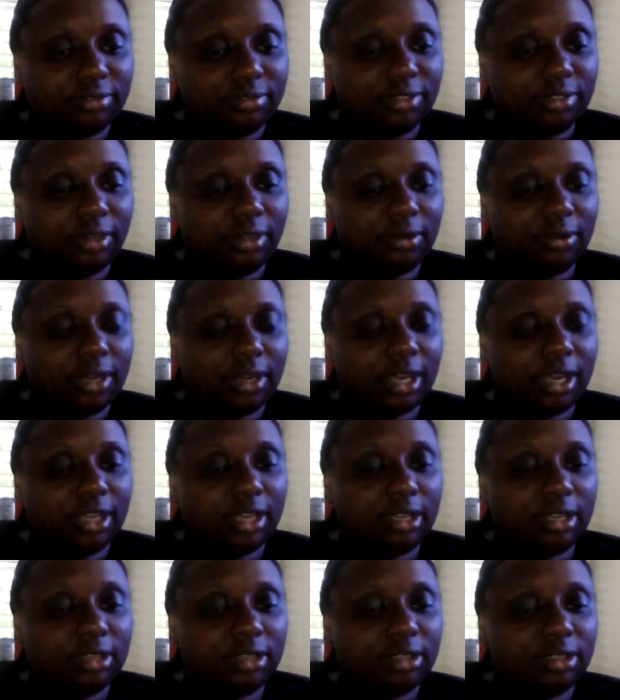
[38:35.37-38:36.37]

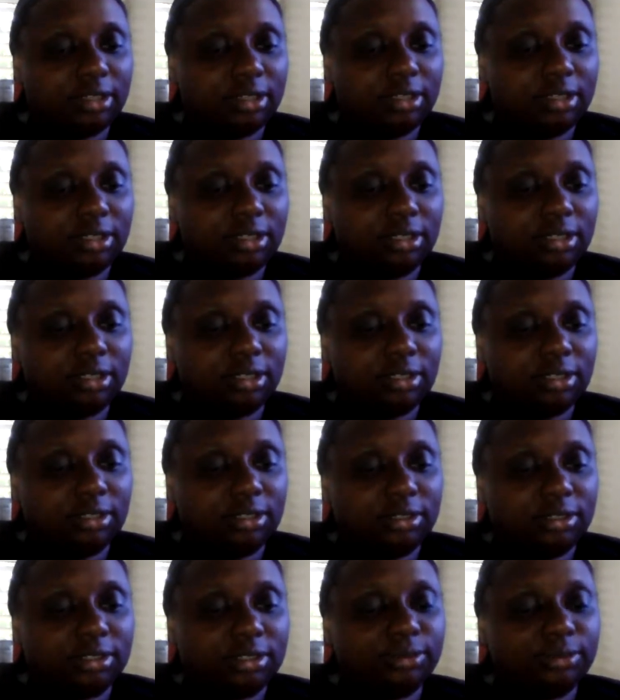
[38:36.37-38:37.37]
Okay.
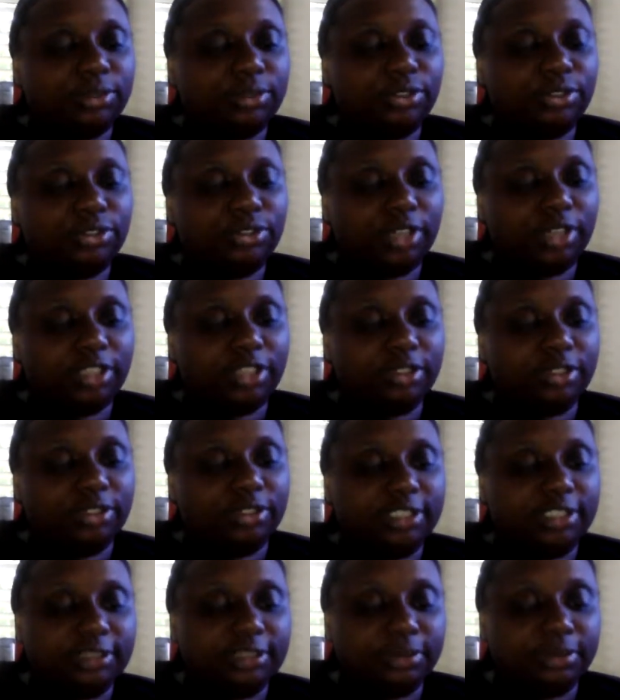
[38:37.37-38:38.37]
So what you trying to do?
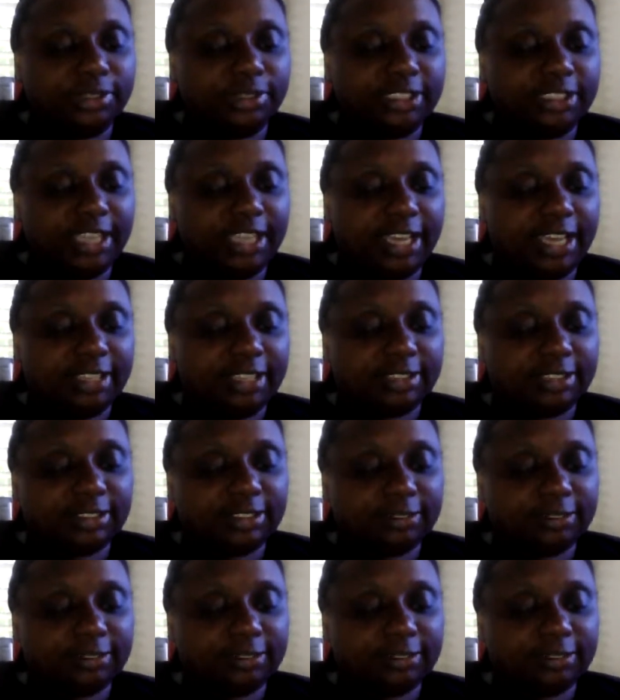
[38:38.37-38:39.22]
Get some more snacks?